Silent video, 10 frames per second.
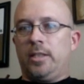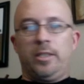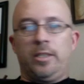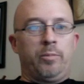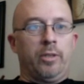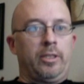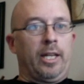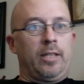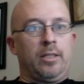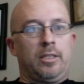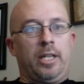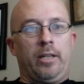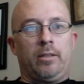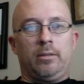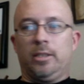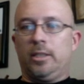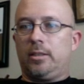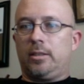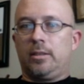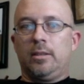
I just built that entire list